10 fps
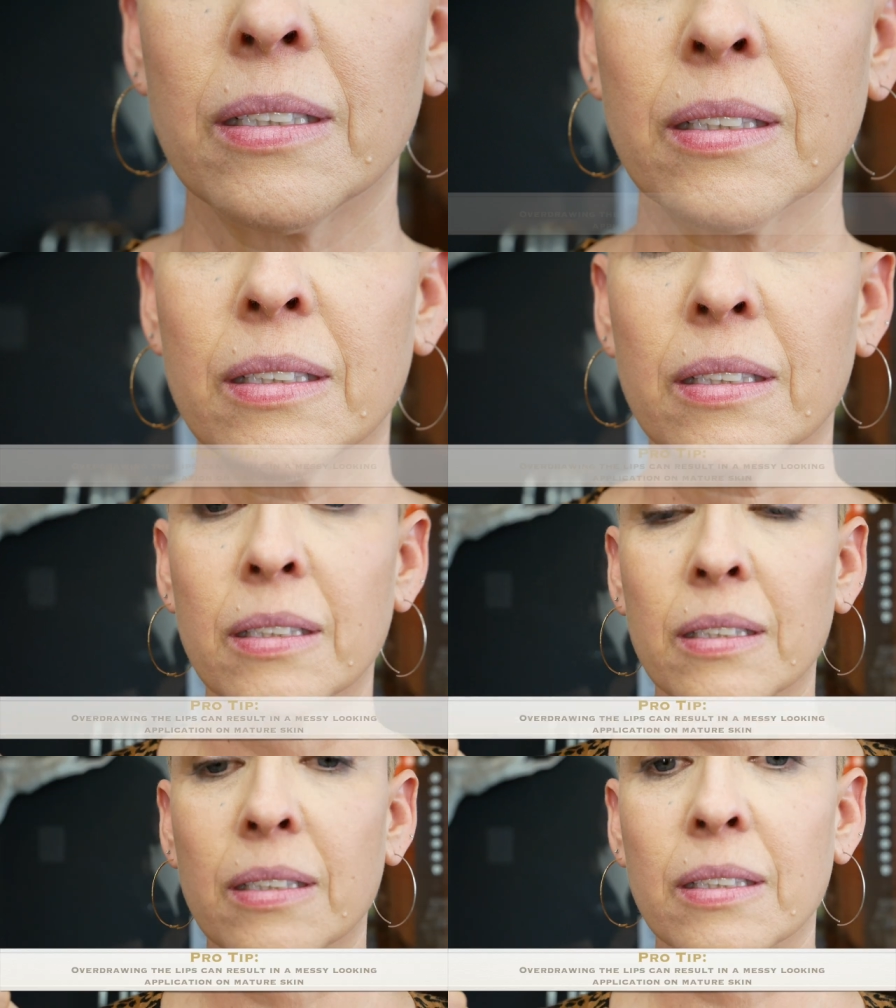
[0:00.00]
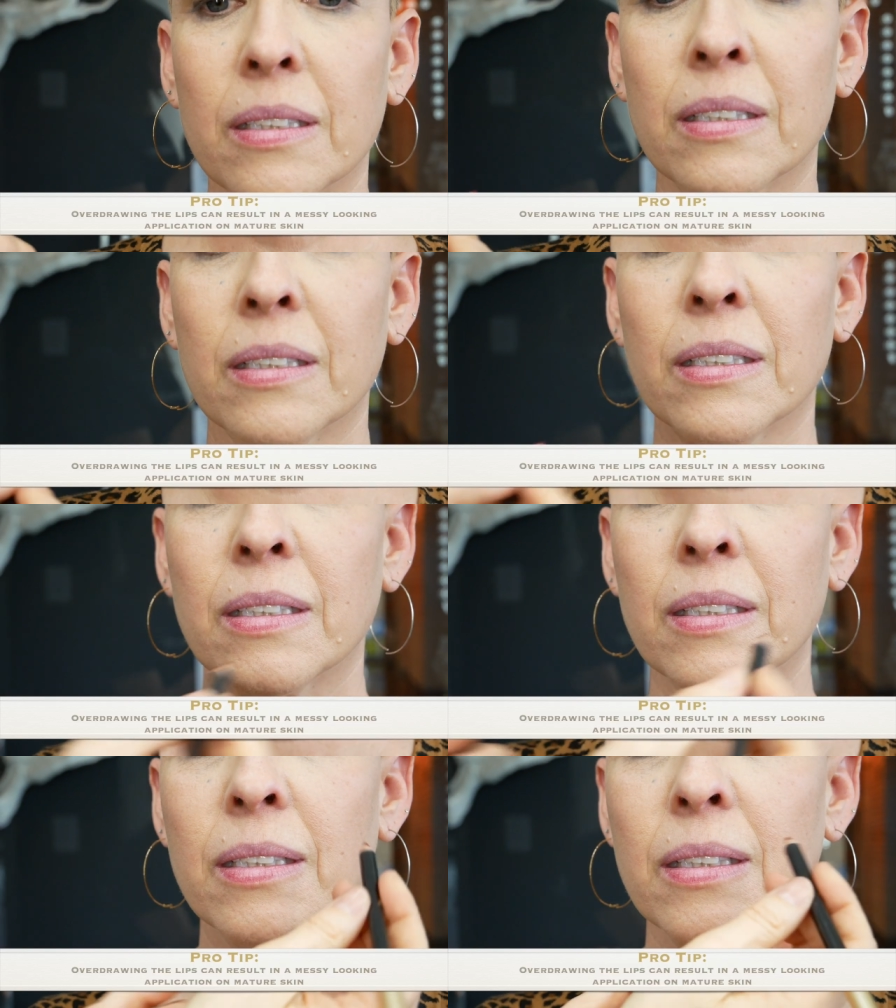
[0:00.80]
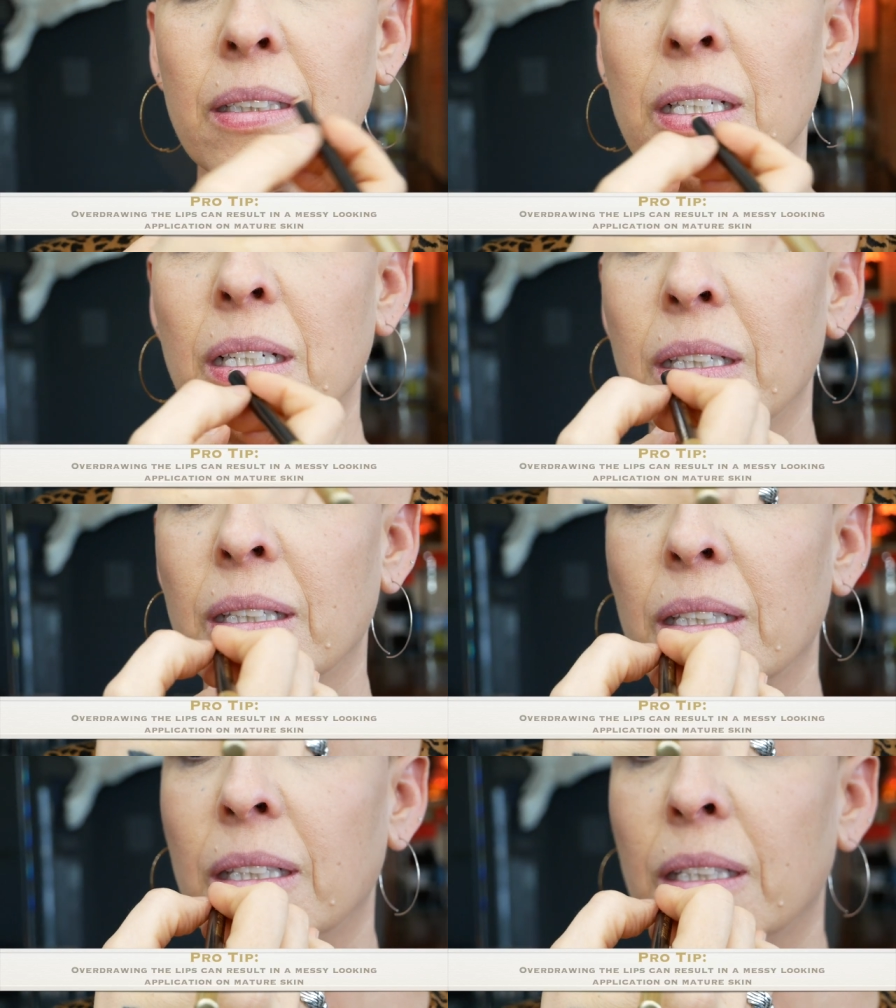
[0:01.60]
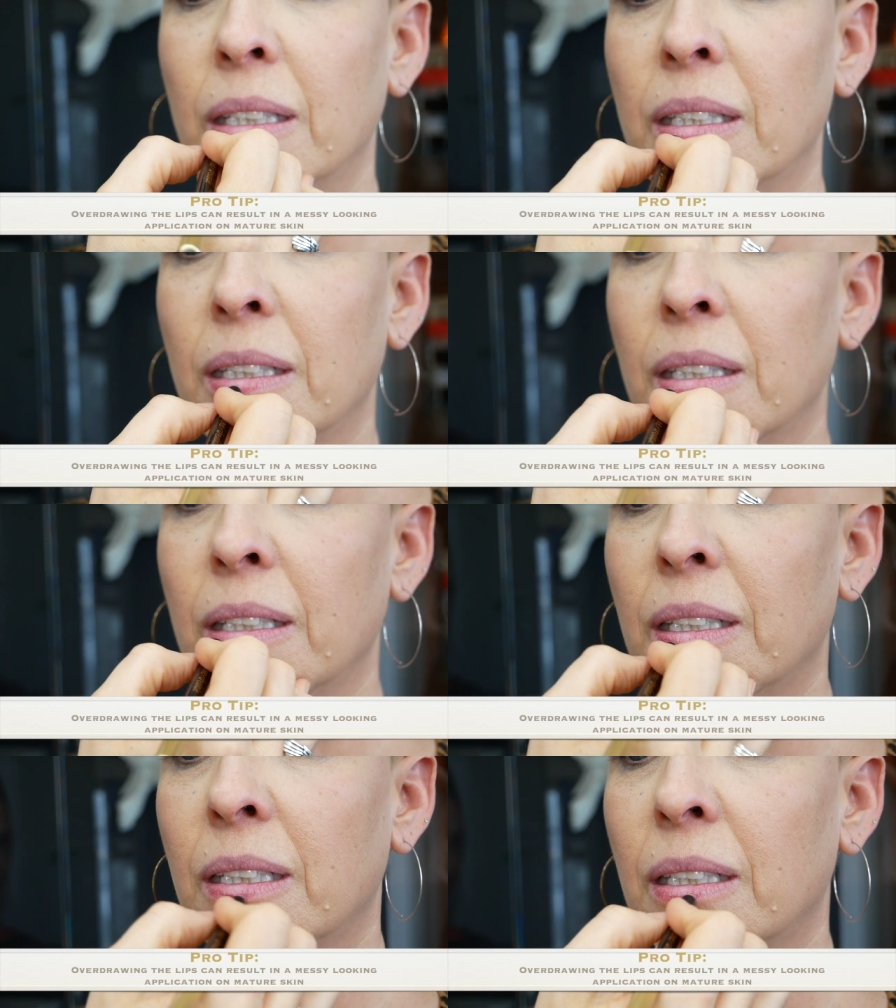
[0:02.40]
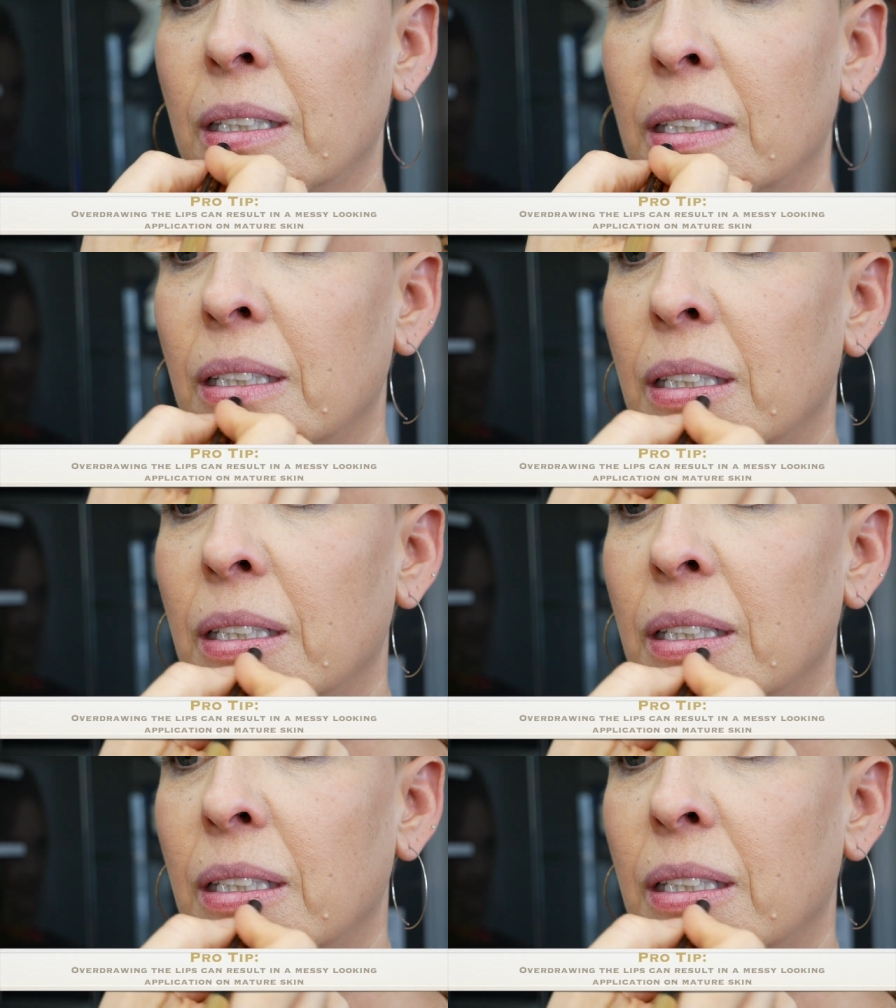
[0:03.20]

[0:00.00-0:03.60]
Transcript: the lips as well. Uh, I want to keep it right along